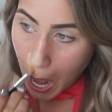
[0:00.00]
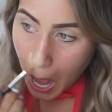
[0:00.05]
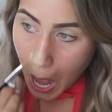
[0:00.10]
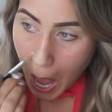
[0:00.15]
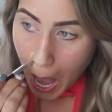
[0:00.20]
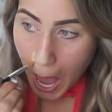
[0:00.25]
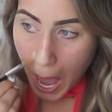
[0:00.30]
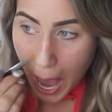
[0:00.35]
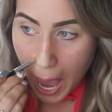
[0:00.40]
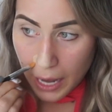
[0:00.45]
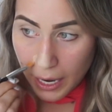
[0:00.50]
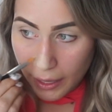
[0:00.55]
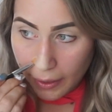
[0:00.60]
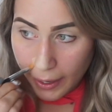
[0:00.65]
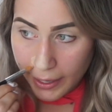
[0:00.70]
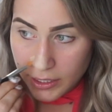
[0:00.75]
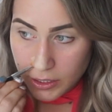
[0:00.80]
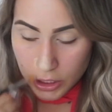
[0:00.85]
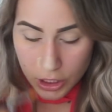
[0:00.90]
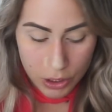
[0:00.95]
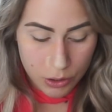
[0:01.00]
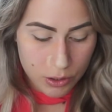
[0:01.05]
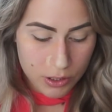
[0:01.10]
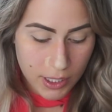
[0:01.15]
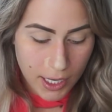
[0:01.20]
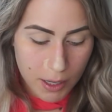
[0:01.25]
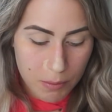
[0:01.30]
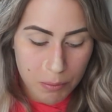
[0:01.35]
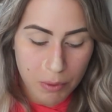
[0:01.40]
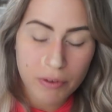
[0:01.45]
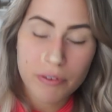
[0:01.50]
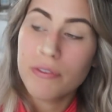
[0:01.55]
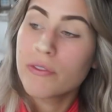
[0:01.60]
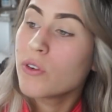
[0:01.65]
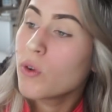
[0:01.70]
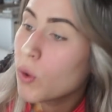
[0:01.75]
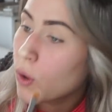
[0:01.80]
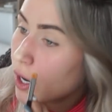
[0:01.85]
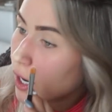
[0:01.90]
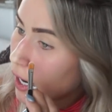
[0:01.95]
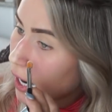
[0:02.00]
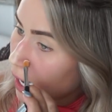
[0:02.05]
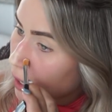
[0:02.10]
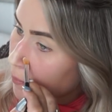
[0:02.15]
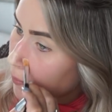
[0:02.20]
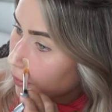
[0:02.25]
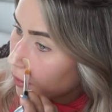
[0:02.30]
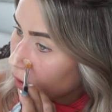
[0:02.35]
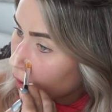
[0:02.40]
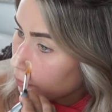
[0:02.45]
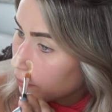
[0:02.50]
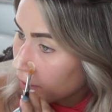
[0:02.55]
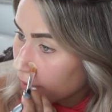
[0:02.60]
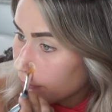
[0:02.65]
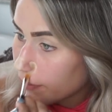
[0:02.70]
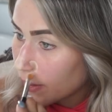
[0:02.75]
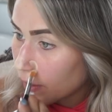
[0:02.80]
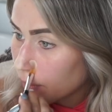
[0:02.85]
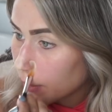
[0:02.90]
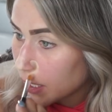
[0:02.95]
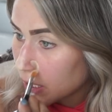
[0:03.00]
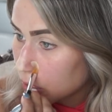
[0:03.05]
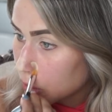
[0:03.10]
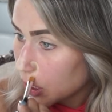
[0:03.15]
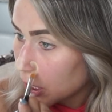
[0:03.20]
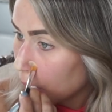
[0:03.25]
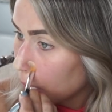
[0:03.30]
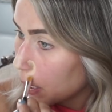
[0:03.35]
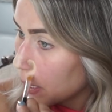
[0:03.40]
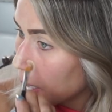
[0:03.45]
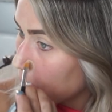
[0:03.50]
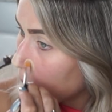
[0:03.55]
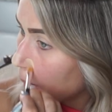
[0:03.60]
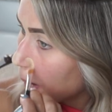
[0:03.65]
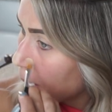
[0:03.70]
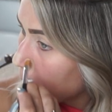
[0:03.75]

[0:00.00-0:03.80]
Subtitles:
And I like to use it before I put on my foundation.